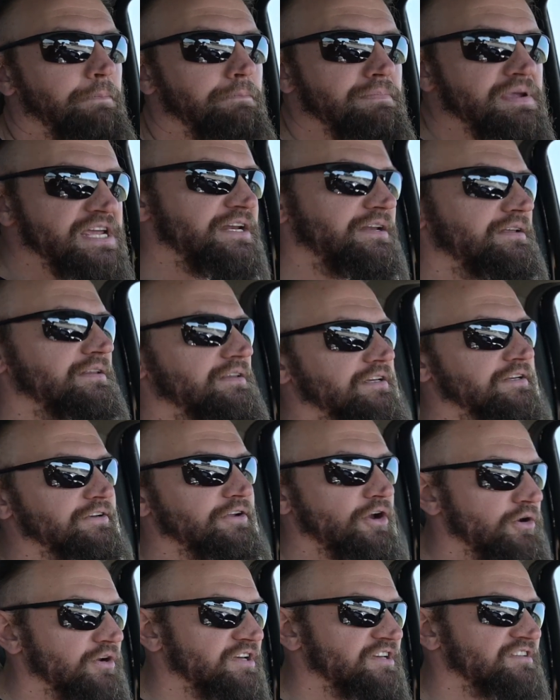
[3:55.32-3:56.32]
immediately
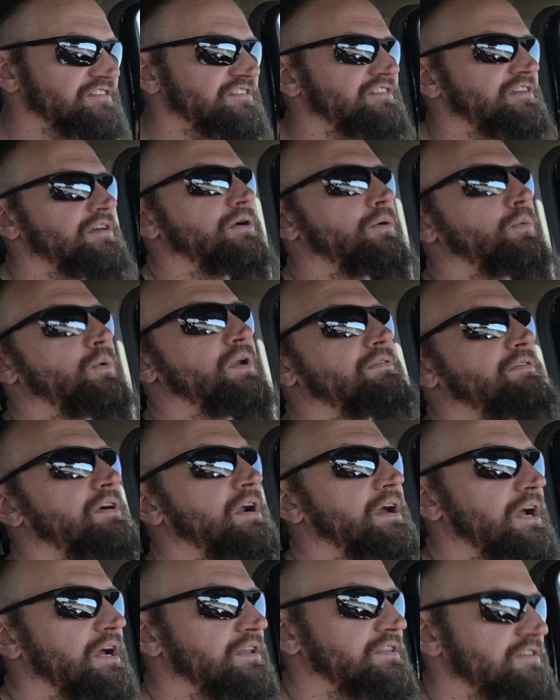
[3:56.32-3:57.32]
noticed whenever
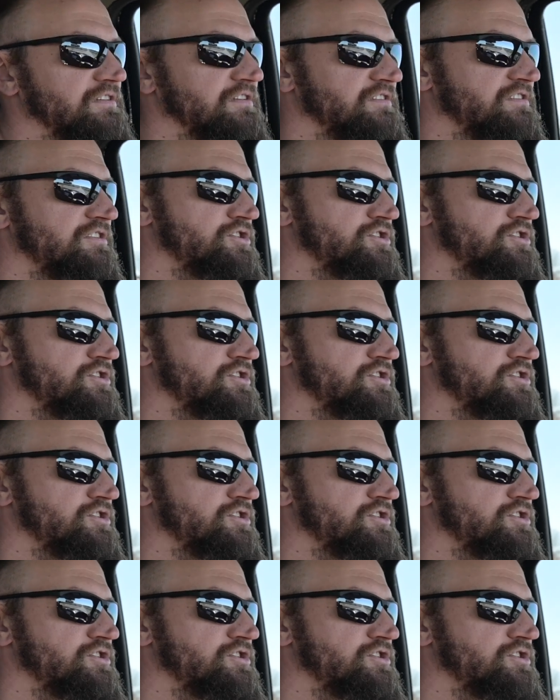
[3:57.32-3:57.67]
I got this